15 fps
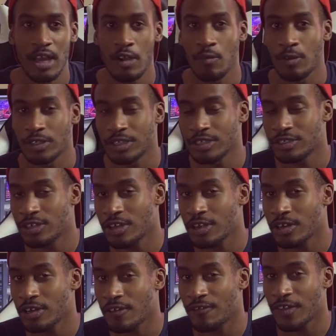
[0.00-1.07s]
which in
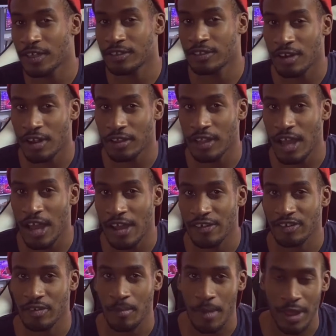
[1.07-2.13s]
turn affected our
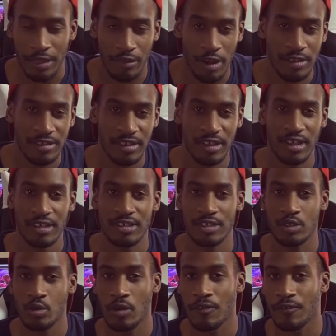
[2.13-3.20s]
lives by thrusting us
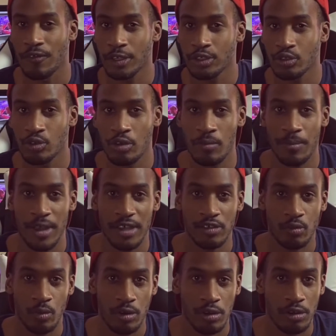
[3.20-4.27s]
into a virtual based
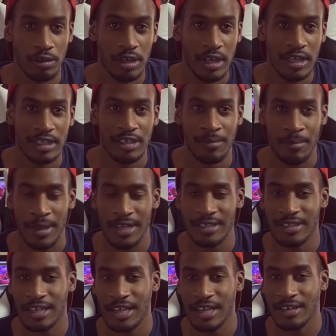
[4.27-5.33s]
world to
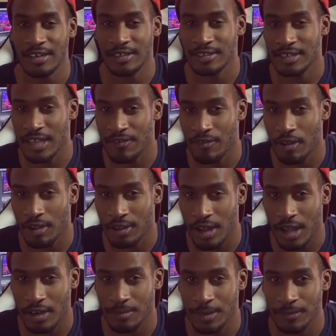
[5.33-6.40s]
maintain and save our
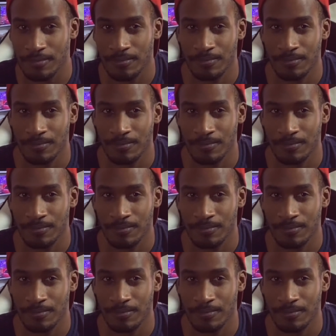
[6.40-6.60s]
economy.